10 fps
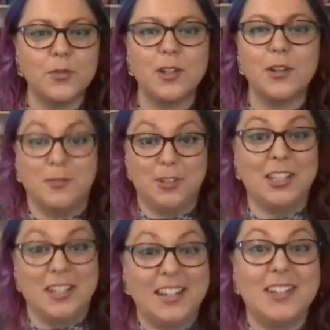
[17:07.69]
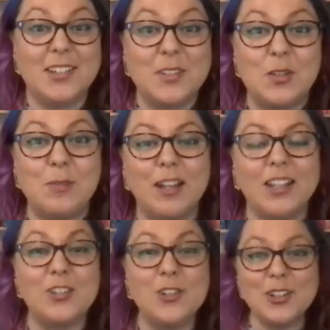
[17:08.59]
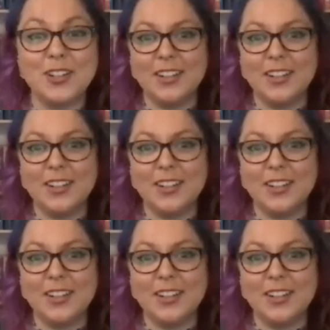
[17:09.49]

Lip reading: We don't really need to do much